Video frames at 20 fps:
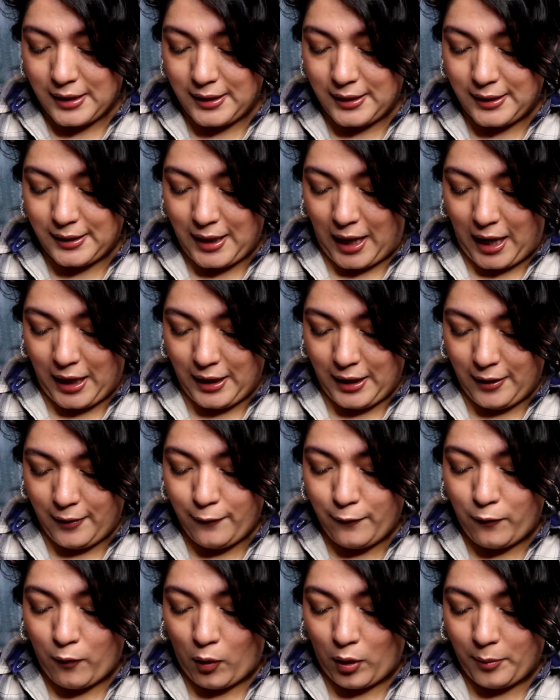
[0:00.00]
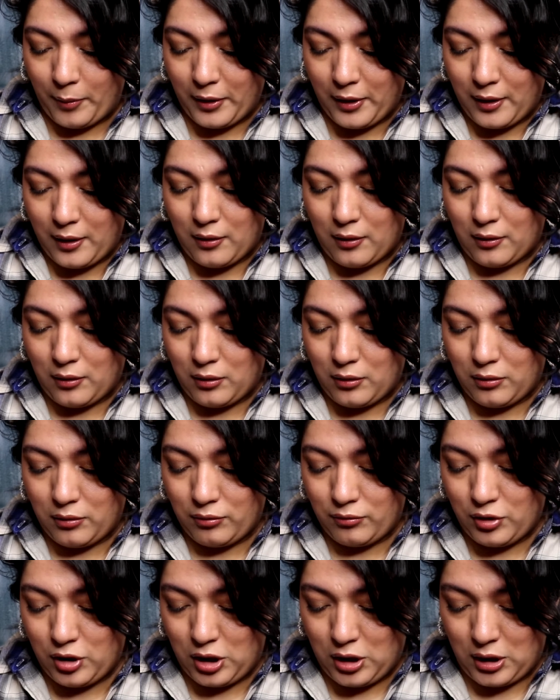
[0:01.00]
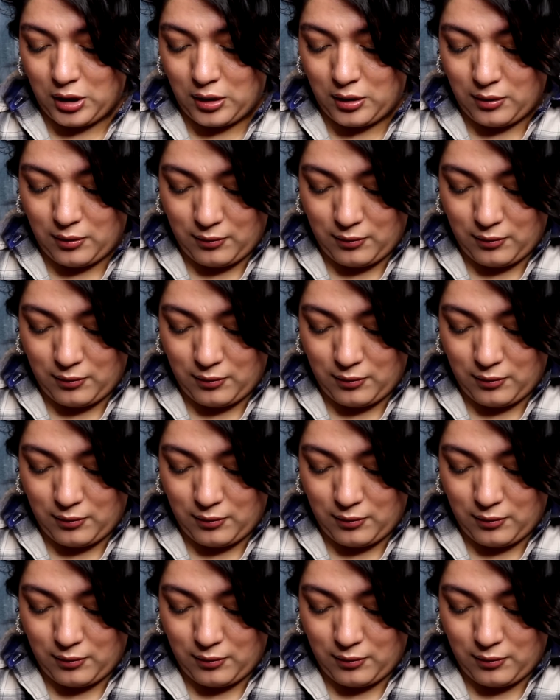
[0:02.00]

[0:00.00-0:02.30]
satiny formula. Oh Jesus,